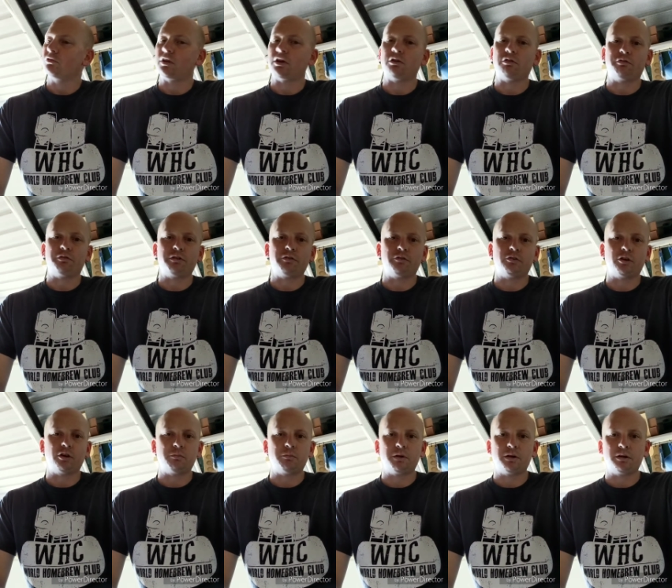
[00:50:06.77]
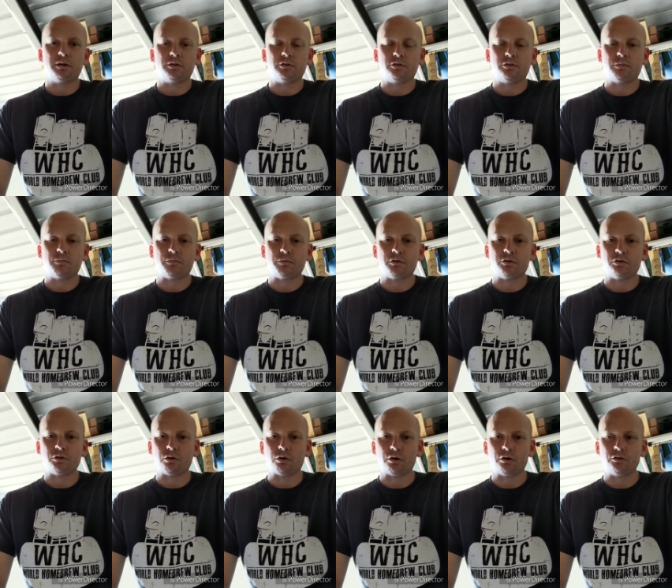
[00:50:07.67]
10 or 15 minutes. The
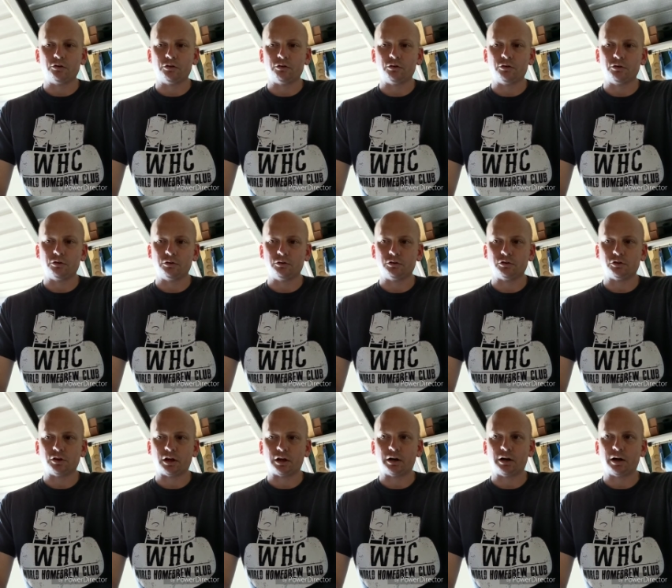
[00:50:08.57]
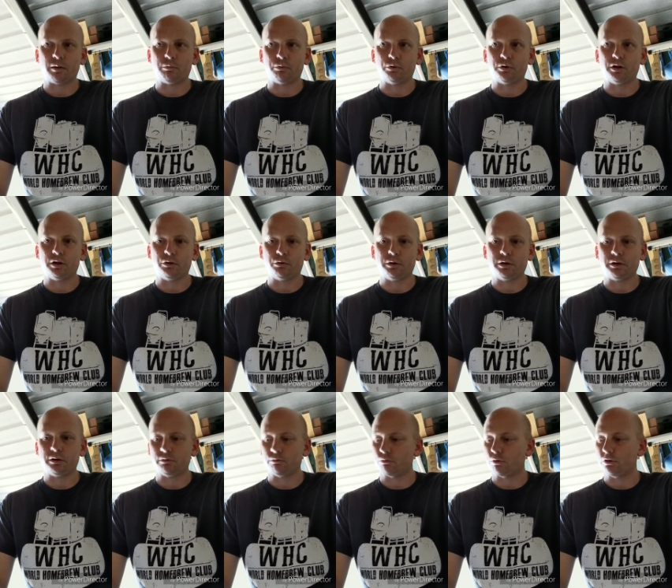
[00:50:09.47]
ciders have started up pretty
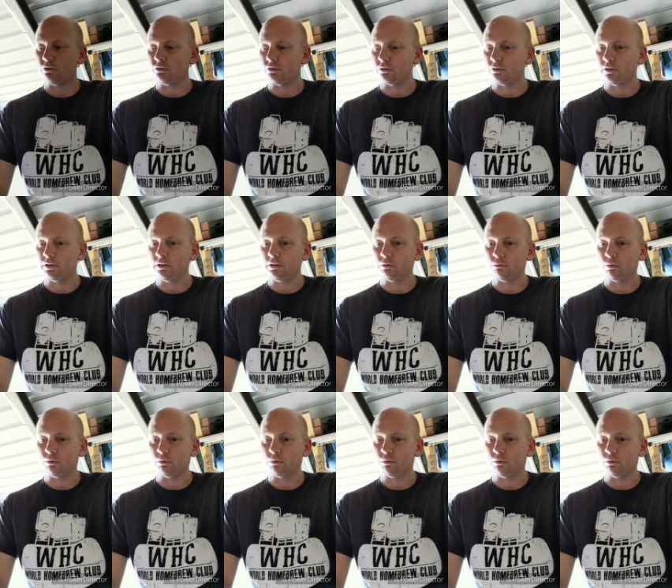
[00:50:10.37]
quick recently.